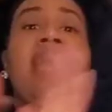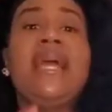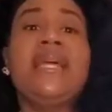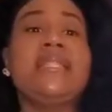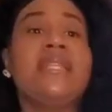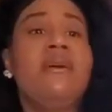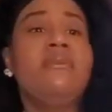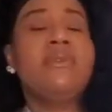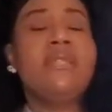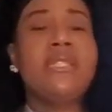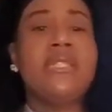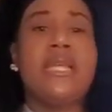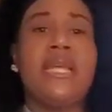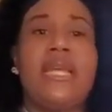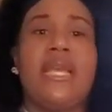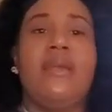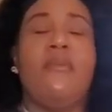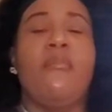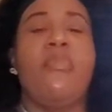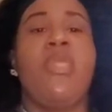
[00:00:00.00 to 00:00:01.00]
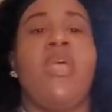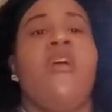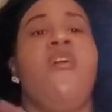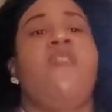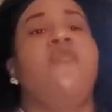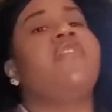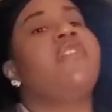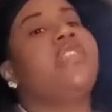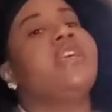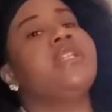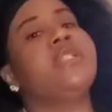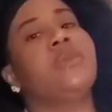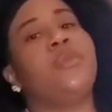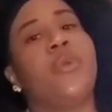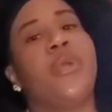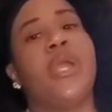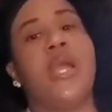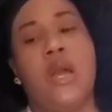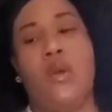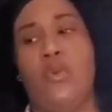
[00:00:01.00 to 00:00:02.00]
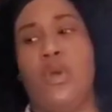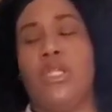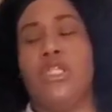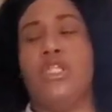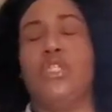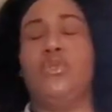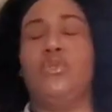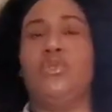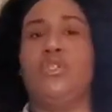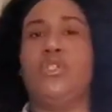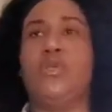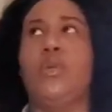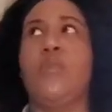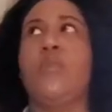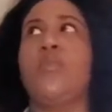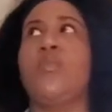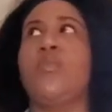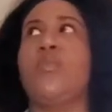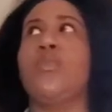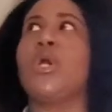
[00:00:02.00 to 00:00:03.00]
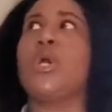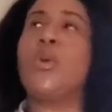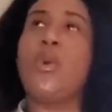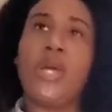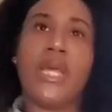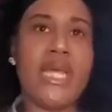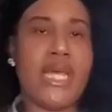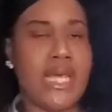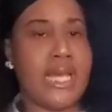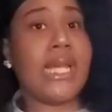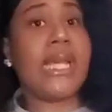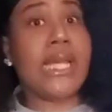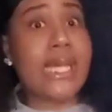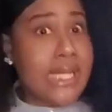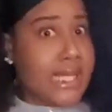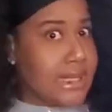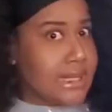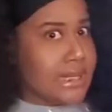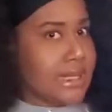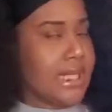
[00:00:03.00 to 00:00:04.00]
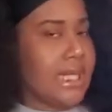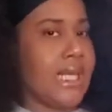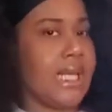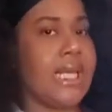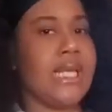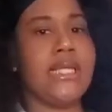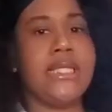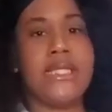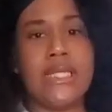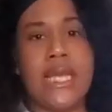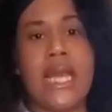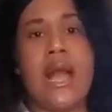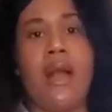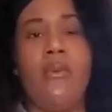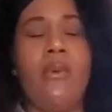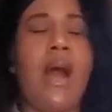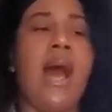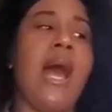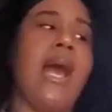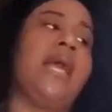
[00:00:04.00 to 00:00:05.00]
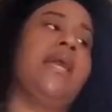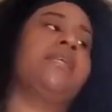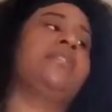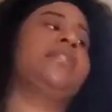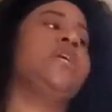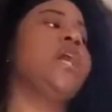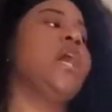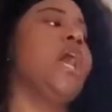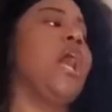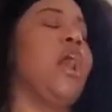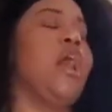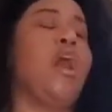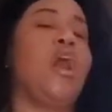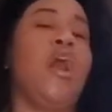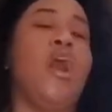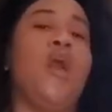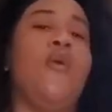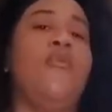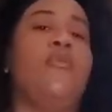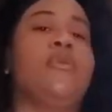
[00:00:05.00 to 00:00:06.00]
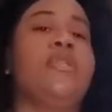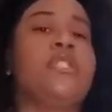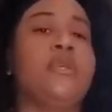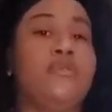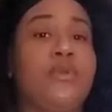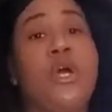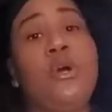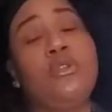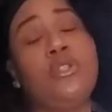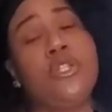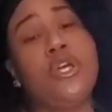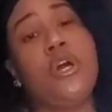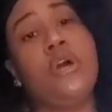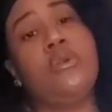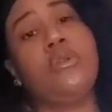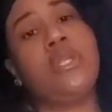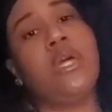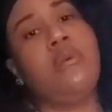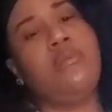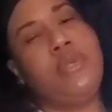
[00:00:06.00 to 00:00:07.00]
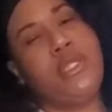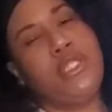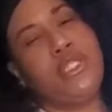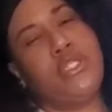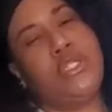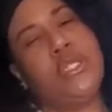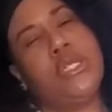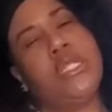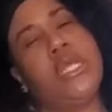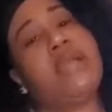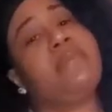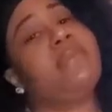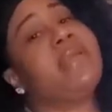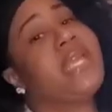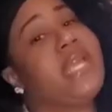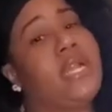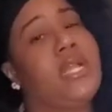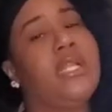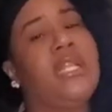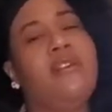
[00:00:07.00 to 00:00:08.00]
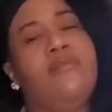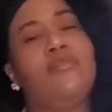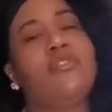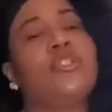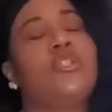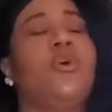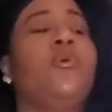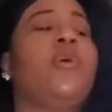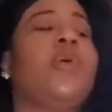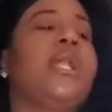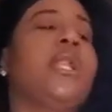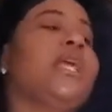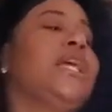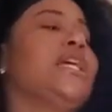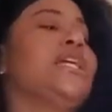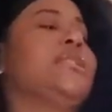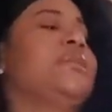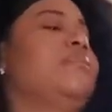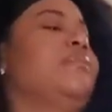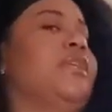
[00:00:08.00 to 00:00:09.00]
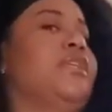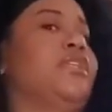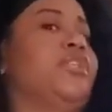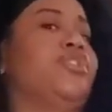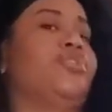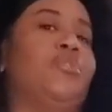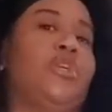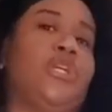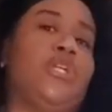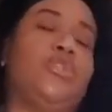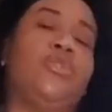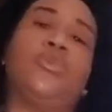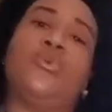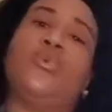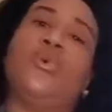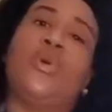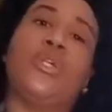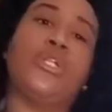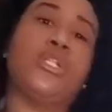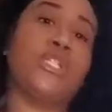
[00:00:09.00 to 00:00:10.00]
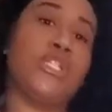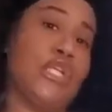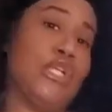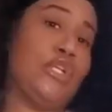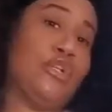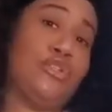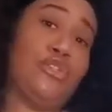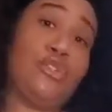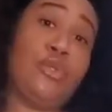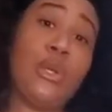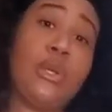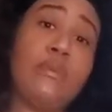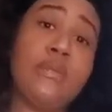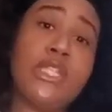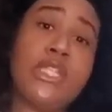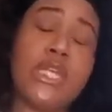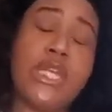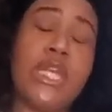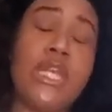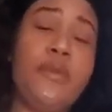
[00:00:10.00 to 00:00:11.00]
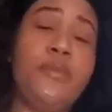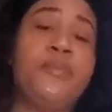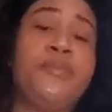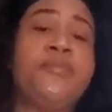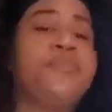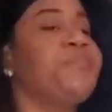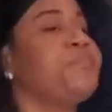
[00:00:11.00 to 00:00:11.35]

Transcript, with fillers: As I was saying, for this spring, I want to do some quick, easy D I Ys. Um, some no-sews up until like beginner level sewing. Something that you can do on a standard sewing machine.